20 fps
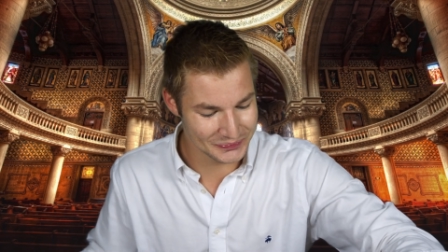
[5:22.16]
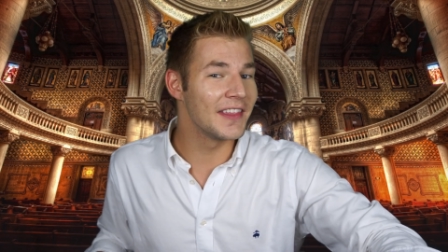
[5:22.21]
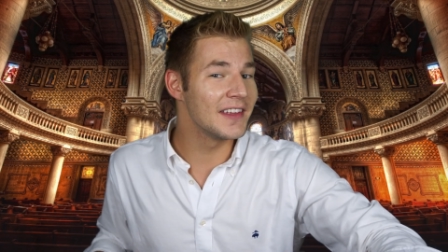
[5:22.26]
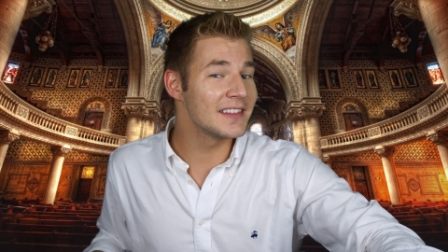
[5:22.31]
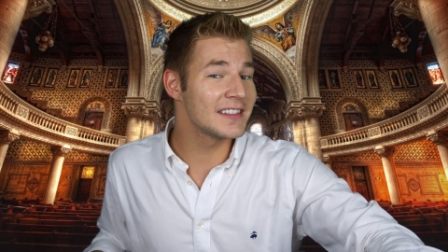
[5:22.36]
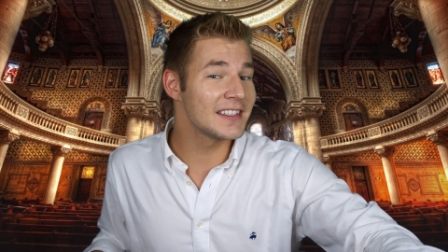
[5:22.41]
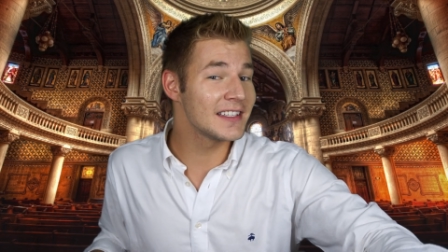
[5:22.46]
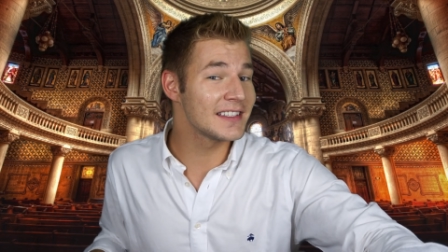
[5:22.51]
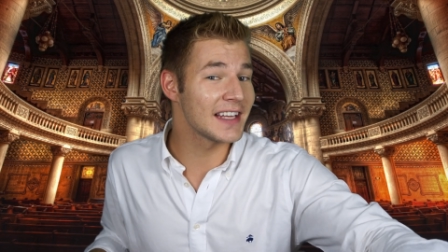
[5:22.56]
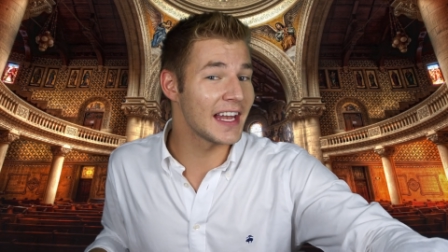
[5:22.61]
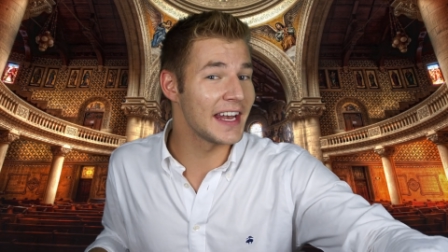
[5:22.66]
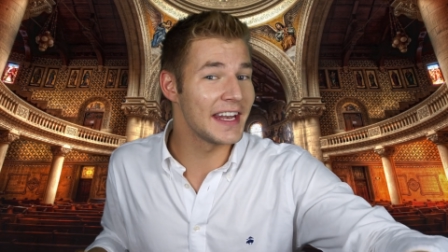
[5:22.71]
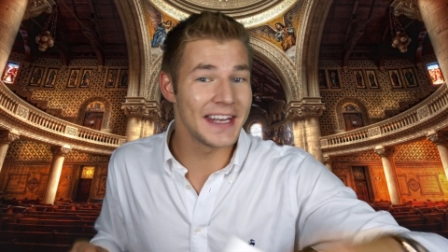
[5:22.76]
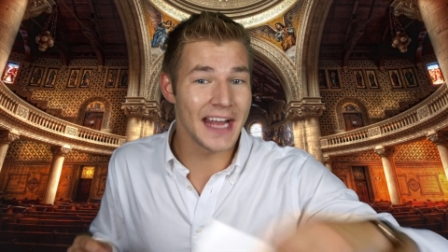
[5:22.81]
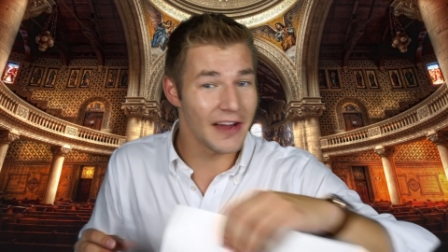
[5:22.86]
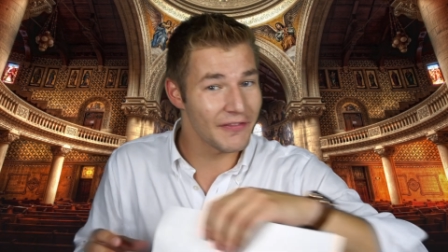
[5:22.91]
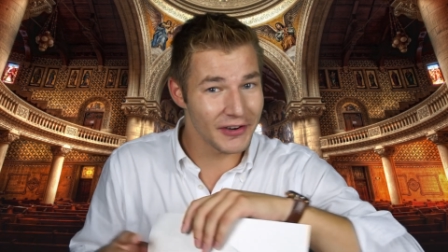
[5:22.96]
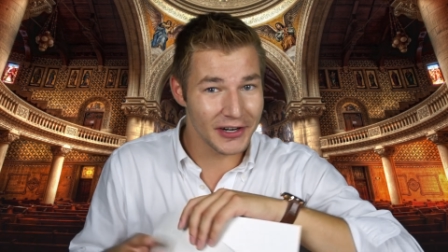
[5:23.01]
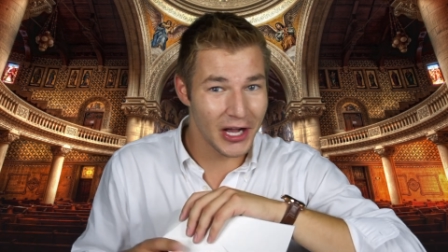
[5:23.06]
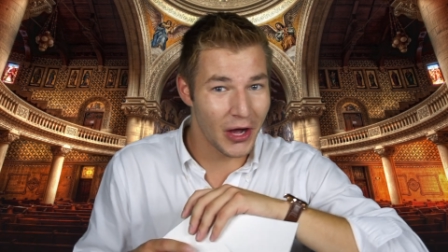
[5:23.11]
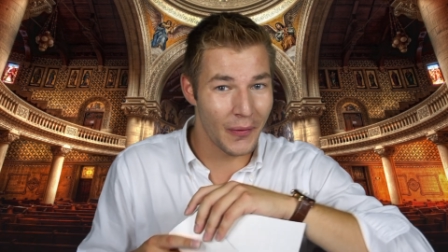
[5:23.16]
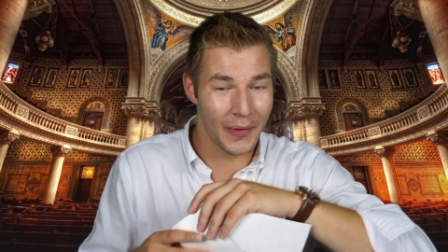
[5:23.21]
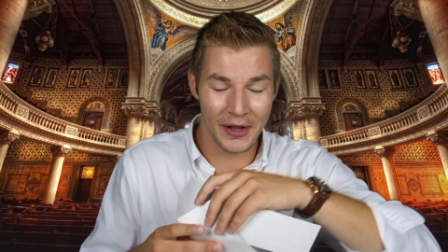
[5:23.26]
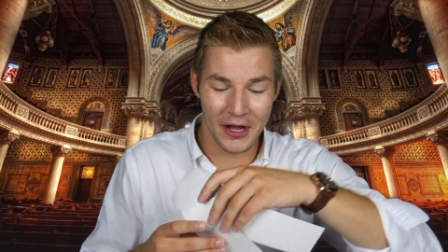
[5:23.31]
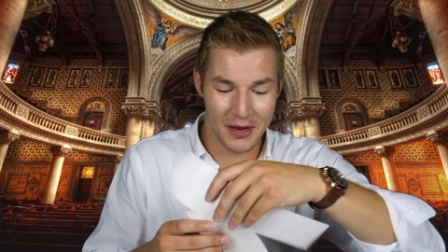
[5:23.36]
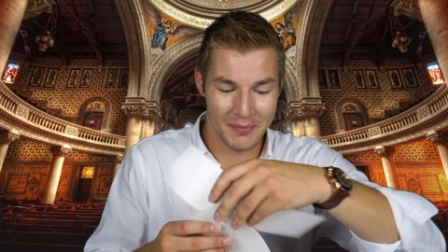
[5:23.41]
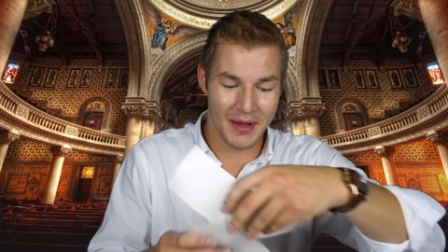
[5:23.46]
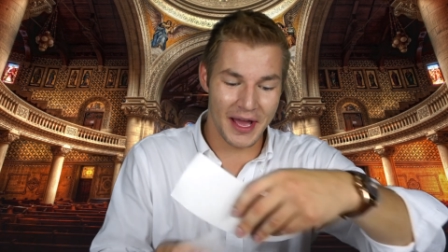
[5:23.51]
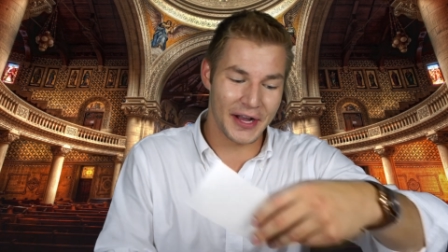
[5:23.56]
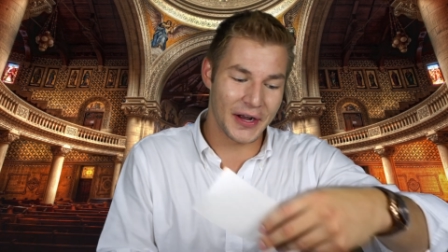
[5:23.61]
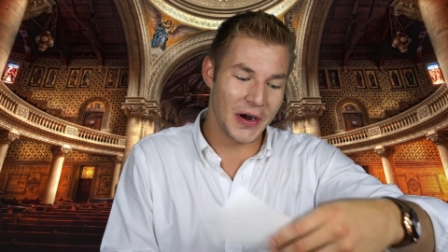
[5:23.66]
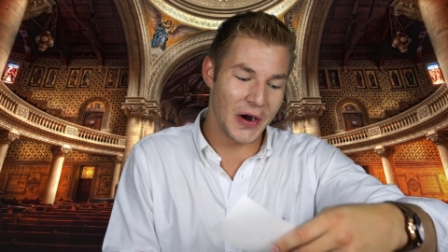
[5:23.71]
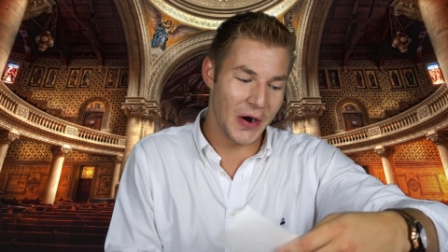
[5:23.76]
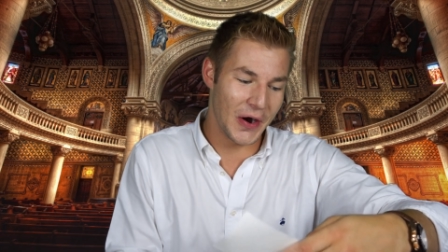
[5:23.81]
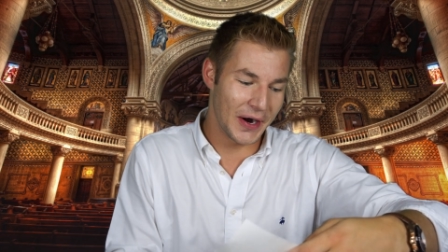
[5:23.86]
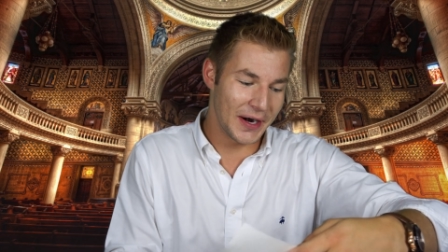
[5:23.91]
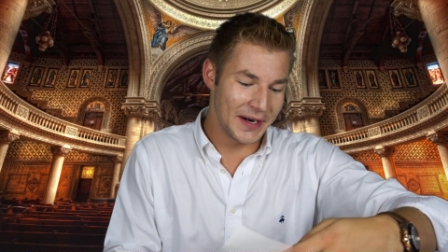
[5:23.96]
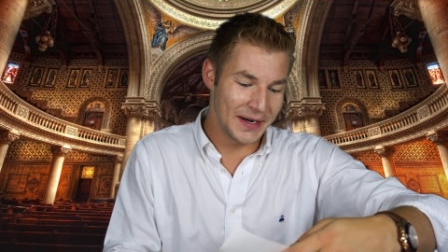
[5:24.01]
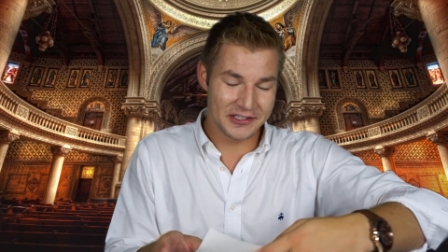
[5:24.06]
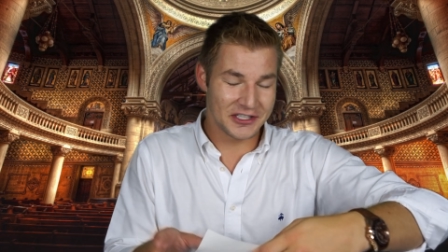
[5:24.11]
this is never going on my
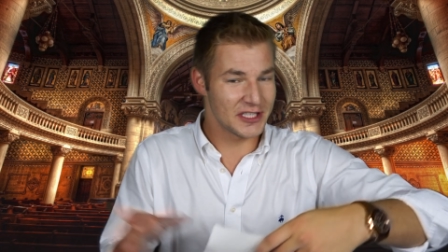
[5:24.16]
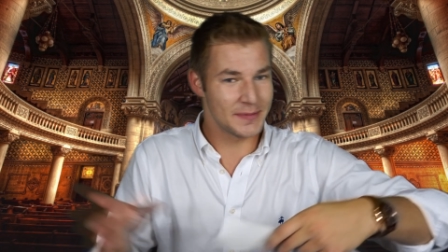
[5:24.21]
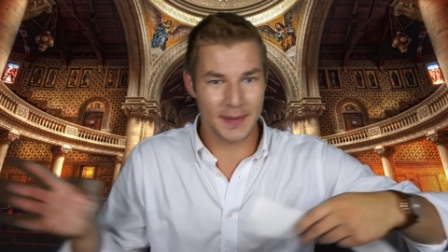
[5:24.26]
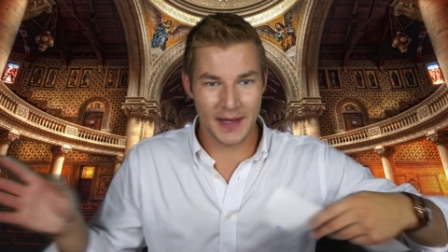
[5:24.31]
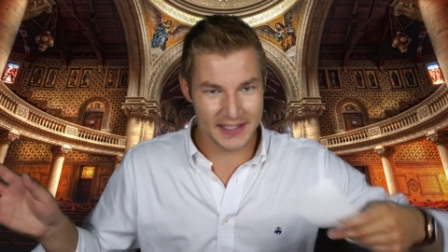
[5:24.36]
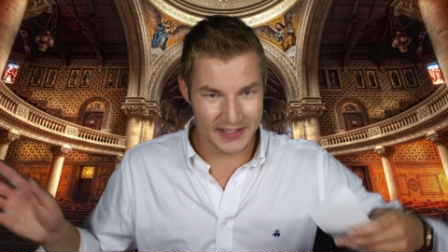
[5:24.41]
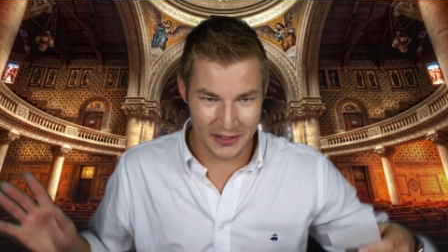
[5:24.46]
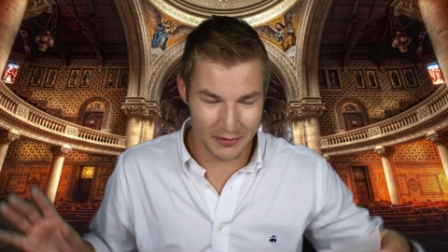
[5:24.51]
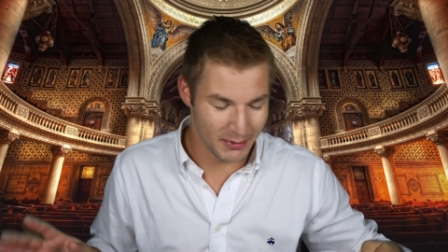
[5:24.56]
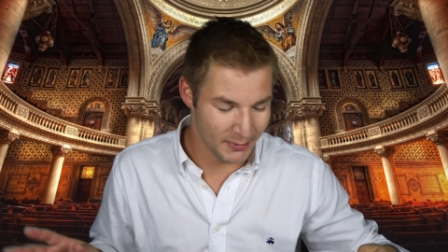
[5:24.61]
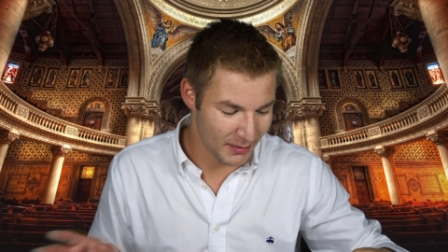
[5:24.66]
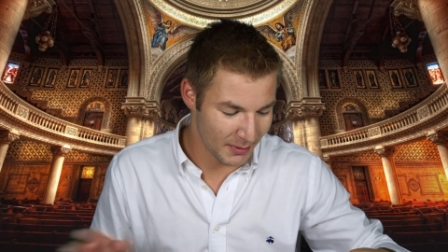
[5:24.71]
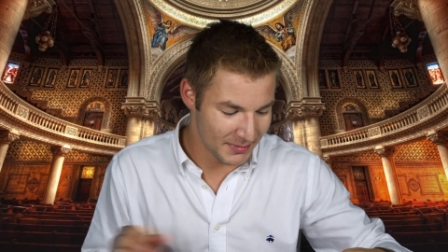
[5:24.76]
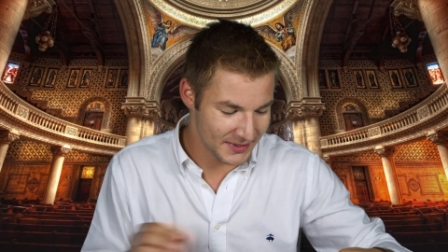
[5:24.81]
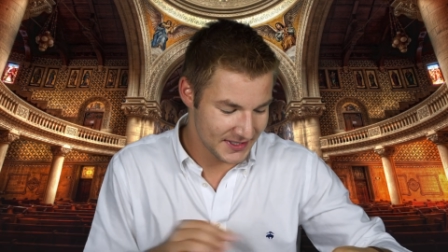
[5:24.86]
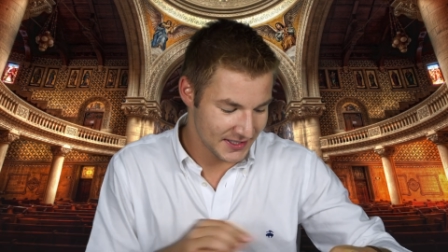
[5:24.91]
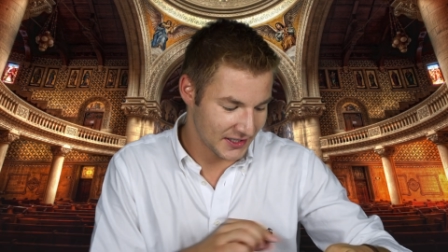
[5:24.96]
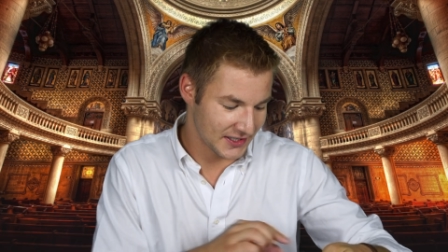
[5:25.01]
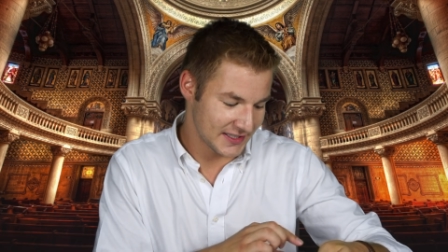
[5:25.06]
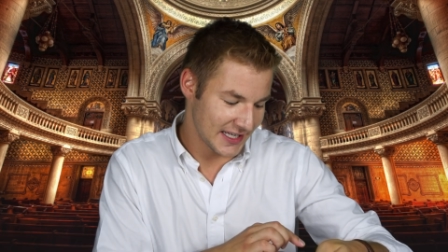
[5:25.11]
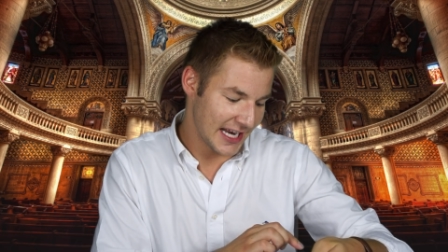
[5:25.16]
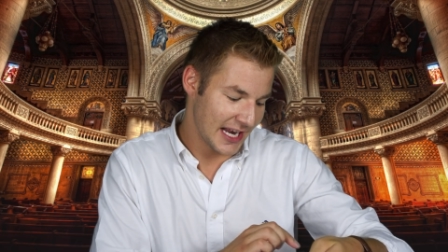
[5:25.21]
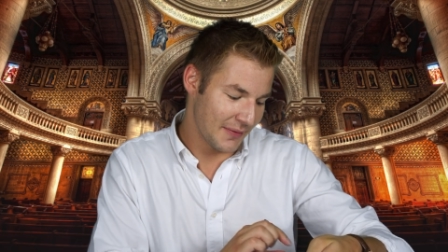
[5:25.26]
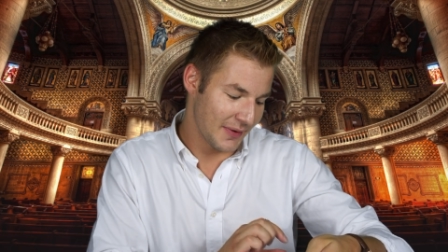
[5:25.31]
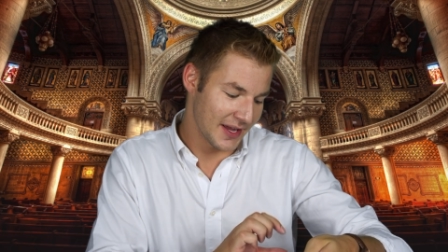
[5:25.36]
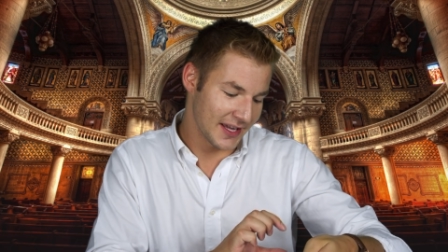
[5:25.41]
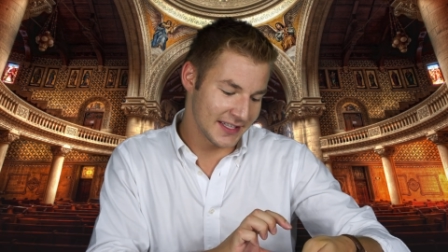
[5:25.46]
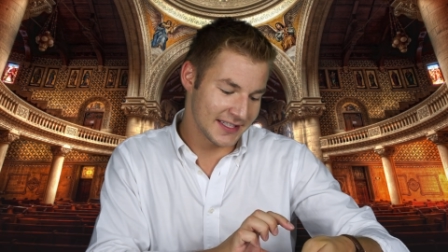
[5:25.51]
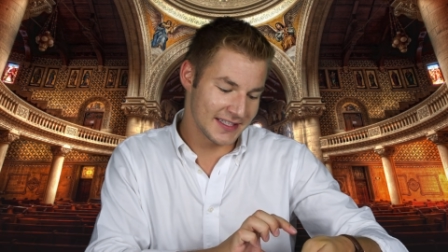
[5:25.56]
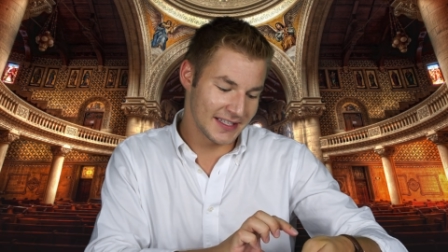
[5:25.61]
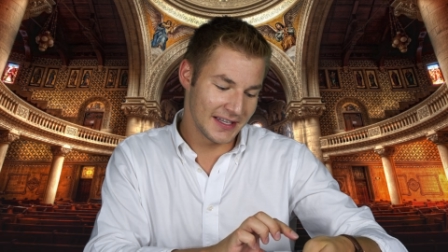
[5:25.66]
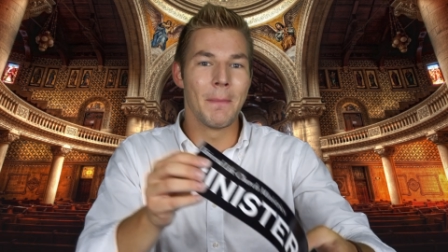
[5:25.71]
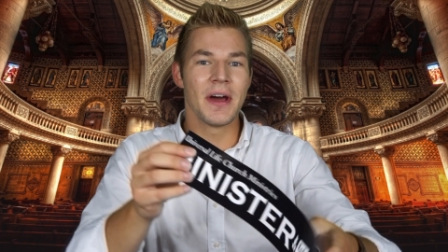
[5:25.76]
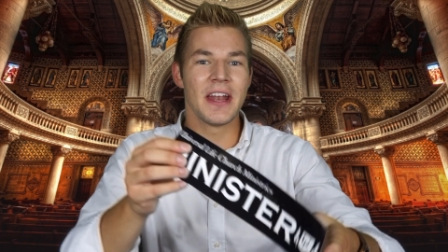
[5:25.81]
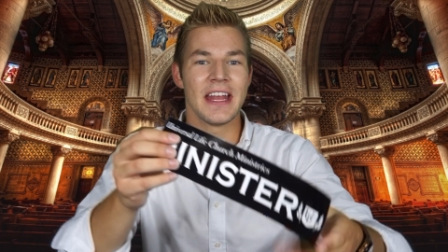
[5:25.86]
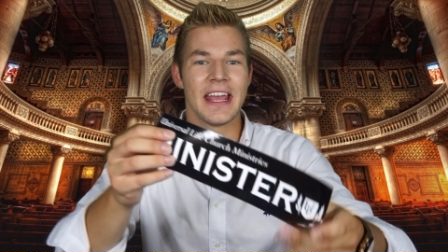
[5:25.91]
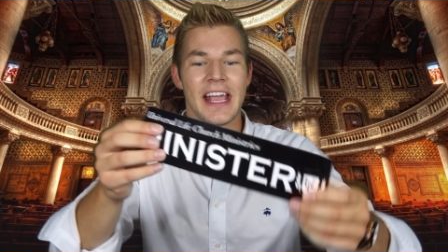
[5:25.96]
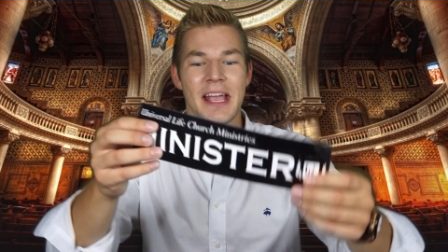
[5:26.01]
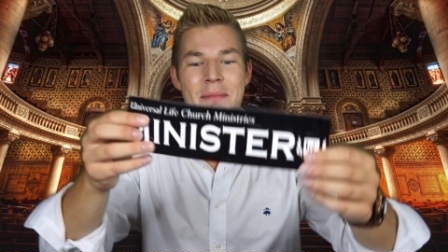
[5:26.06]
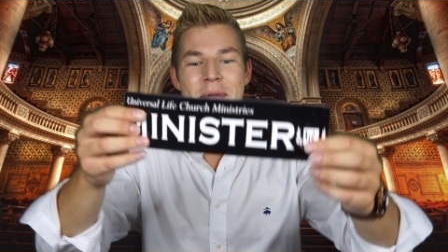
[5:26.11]
car, just because I don't put bumper stickers anyways, but
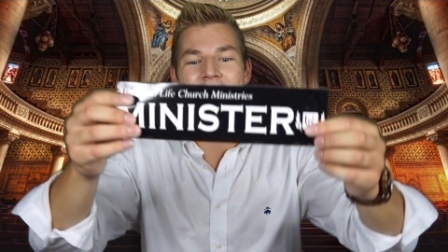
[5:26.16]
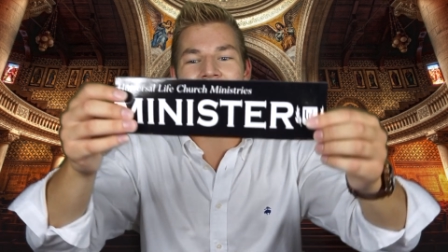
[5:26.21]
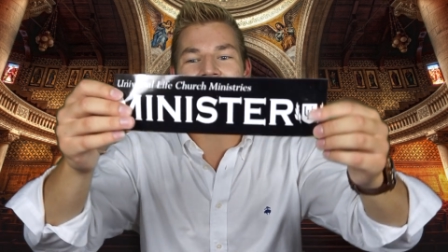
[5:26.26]
it gave me